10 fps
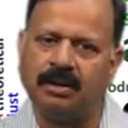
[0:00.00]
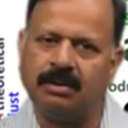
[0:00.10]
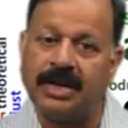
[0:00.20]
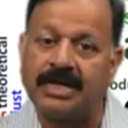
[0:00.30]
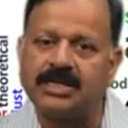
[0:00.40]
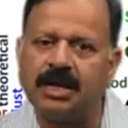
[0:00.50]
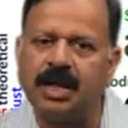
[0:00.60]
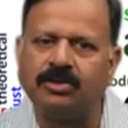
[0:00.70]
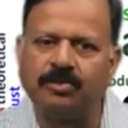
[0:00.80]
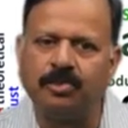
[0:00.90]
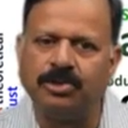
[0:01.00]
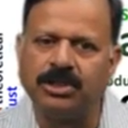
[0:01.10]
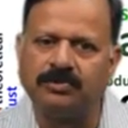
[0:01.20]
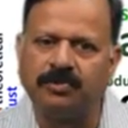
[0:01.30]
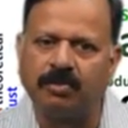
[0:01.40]
national
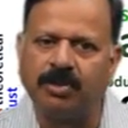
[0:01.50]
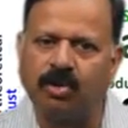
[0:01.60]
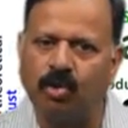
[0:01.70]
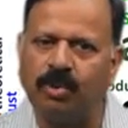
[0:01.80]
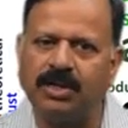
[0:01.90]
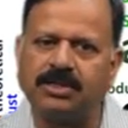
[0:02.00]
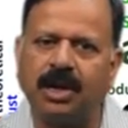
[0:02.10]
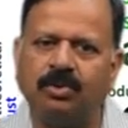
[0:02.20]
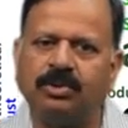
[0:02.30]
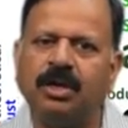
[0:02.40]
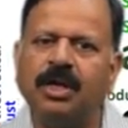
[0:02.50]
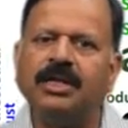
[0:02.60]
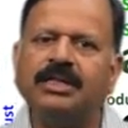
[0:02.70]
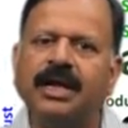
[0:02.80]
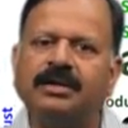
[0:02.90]
anthropologies from the global south,
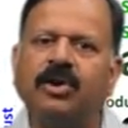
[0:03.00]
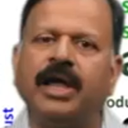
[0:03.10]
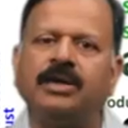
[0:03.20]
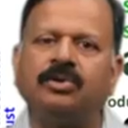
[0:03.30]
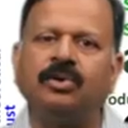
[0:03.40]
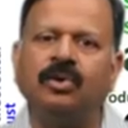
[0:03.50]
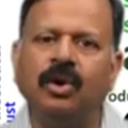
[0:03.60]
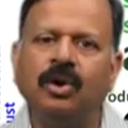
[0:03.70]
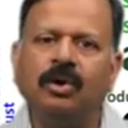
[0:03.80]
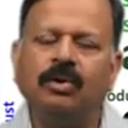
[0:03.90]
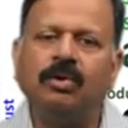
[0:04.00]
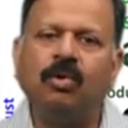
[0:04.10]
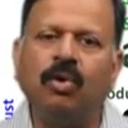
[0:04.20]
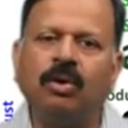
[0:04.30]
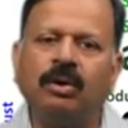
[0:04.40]
they are trying to
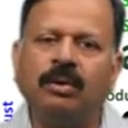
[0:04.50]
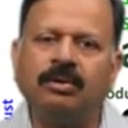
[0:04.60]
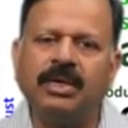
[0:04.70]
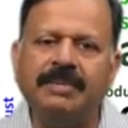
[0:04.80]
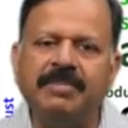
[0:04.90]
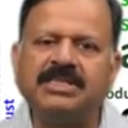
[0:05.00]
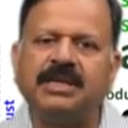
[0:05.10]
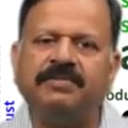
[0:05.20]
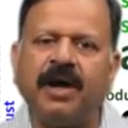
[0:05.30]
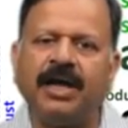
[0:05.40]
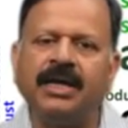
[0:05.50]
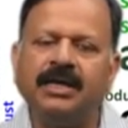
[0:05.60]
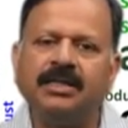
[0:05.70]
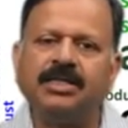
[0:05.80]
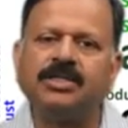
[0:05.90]
demystify
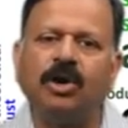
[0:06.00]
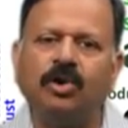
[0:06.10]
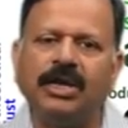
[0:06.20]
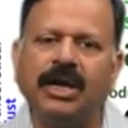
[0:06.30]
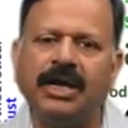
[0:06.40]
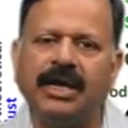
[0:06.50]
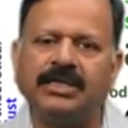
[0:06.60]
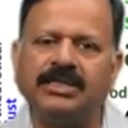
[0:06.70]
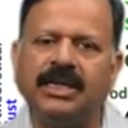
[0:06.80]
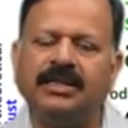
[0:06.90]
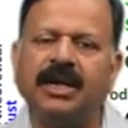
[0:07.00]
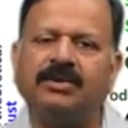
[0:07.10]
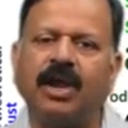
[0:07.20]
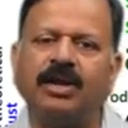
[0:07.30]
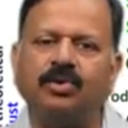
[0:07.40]
this colonial legacy, and they are
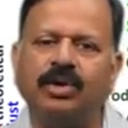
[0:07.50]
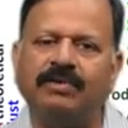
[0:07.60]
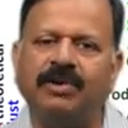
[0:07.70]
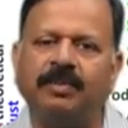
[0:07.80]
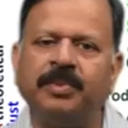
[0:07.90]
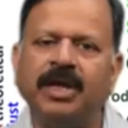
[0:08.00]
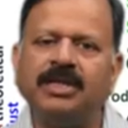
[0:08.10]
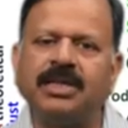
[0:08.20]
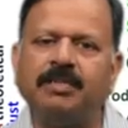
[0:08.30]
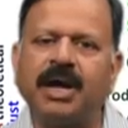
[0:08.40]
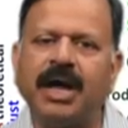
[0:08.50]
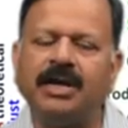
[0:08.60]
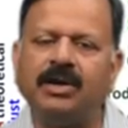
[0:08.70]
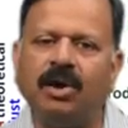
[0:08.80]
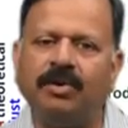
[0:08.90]
trying to develop some
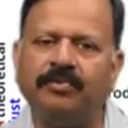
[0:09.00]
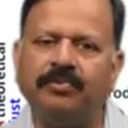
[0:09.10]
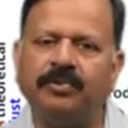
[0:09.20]
kind of